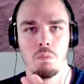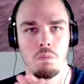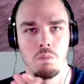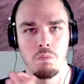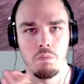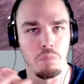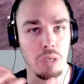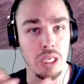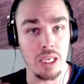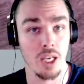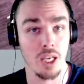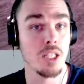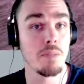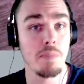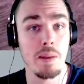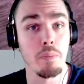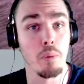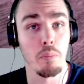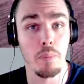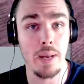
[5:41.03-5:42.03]
Because
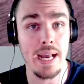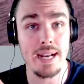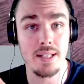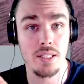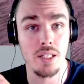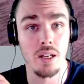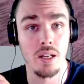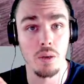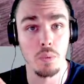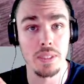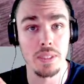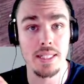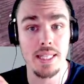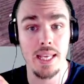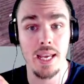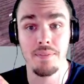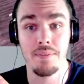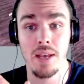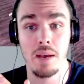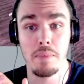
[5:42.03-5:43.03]
people pass on it once they
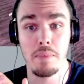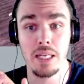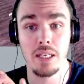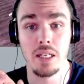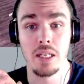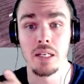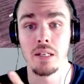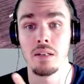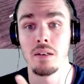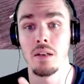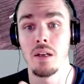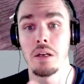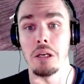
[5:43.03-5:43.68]
have that minion,